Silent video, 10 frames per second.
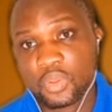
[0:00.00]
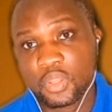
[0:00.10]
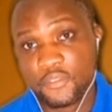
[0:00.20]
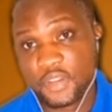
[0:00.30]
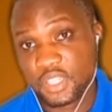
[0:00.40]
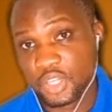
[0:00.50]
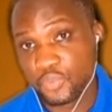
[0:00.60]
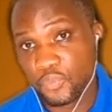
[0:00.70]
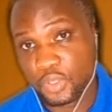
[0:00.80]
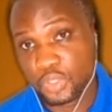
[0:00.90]
The first thing
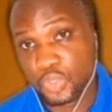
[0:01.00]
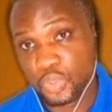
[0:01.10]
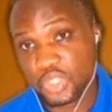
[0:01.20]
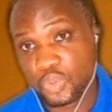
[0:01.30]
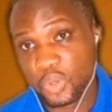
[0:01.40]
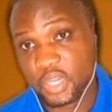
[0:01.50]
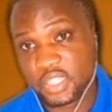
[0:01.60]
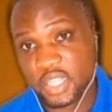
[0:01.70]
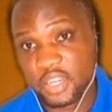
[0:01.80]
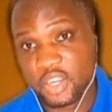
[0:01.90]
for you to do is to
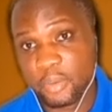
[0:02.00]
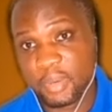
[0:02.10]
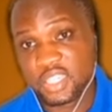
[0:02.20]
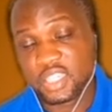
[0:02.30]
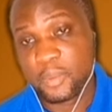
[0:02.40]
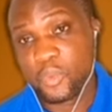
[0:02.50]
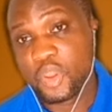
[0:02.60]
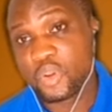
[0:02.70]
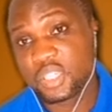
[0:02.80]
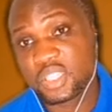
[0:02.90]
understand the number system. When
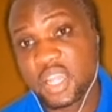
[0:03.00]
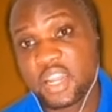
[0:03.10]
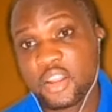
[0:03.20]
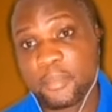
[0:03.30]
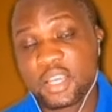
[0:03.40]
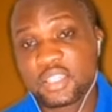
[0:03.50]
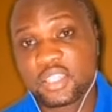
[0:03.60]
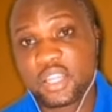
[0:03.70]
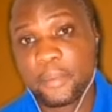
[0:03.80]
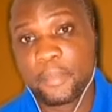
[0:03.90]
you understand the number
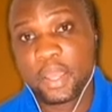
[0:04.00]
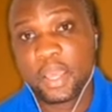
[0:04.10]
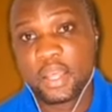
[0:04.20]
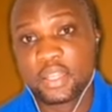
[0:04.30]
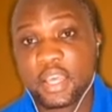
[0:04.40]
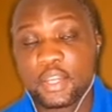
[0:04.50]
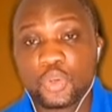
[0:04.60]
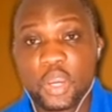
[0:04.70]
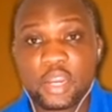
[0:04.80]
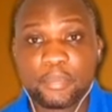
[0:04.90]
system, then you
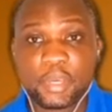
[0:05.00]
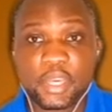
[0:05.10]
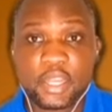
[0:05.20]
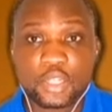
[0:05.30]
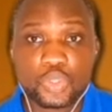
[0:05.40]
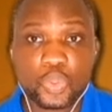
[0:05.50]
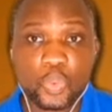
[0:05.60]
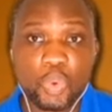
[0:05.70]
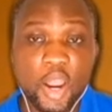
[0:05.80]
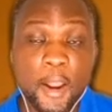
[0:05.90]
can begin to